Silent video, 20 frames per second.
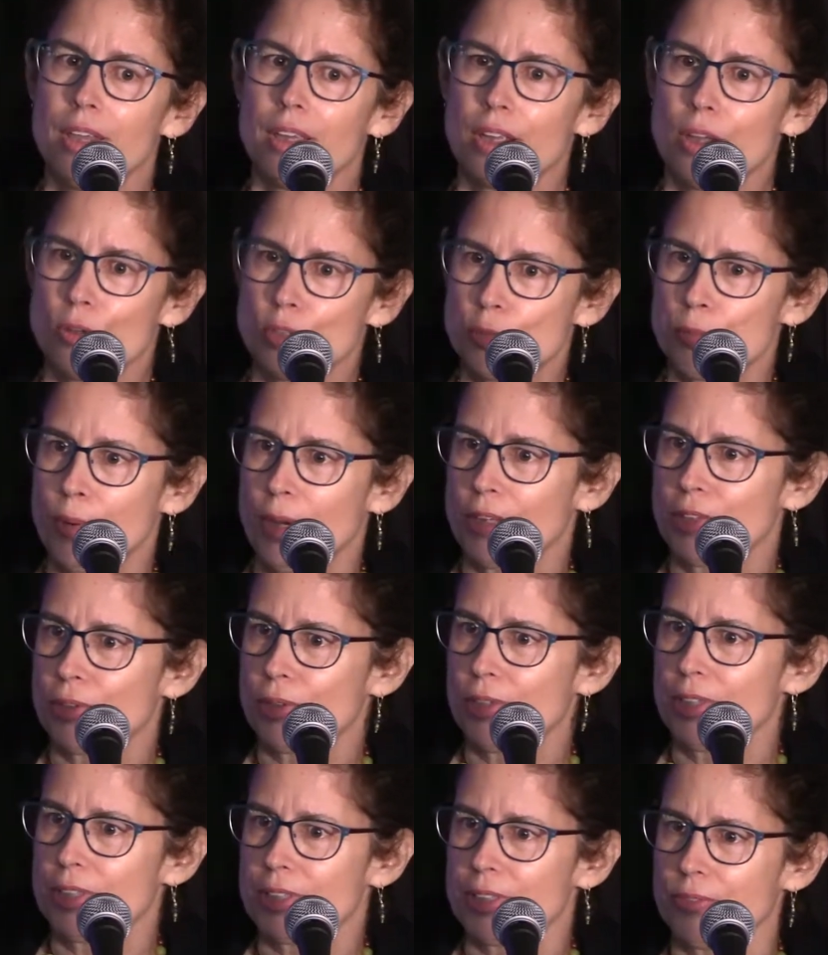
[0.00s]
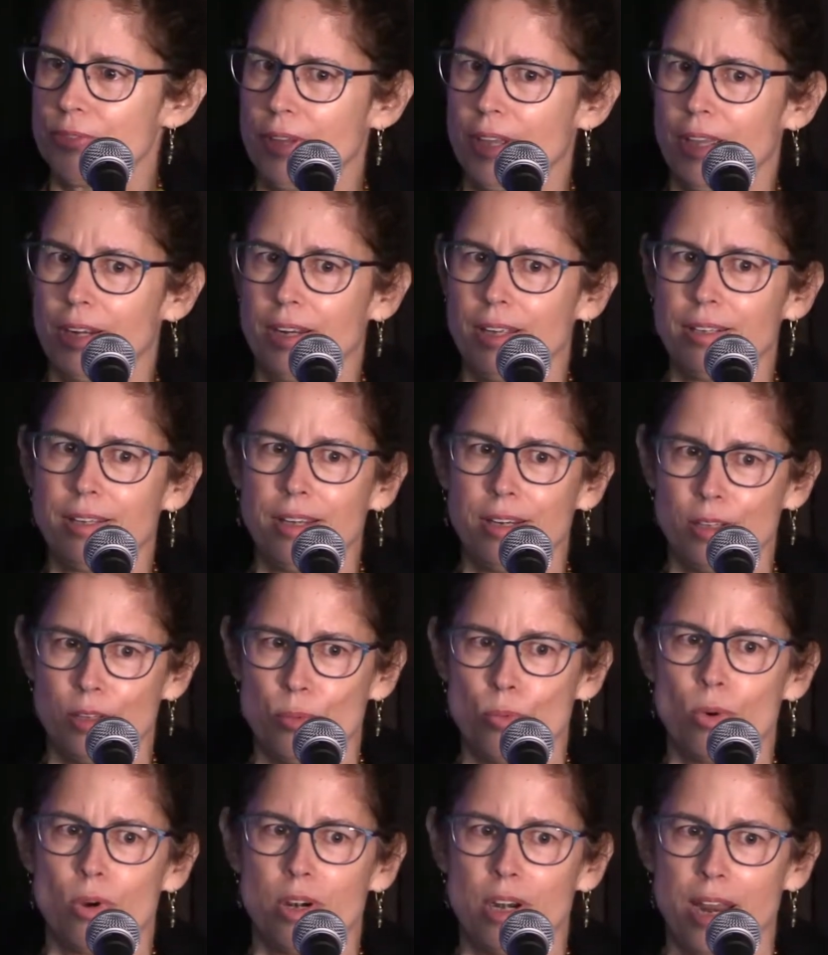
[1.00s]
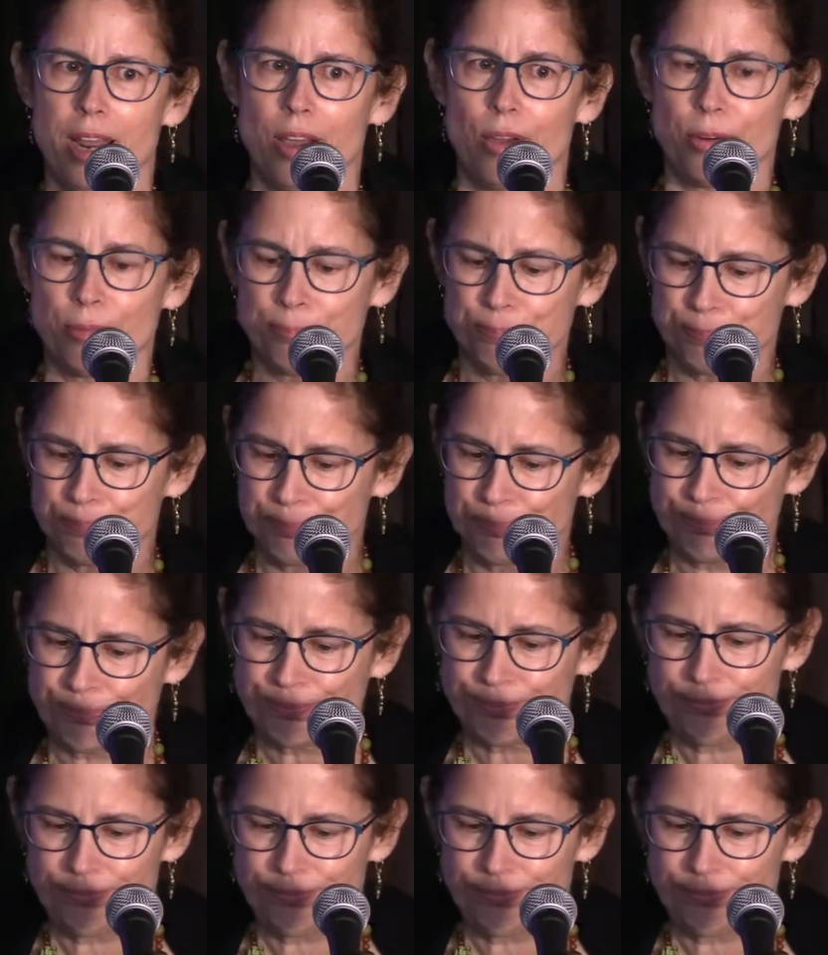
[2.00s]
co-sponsoring this event and getting the word out.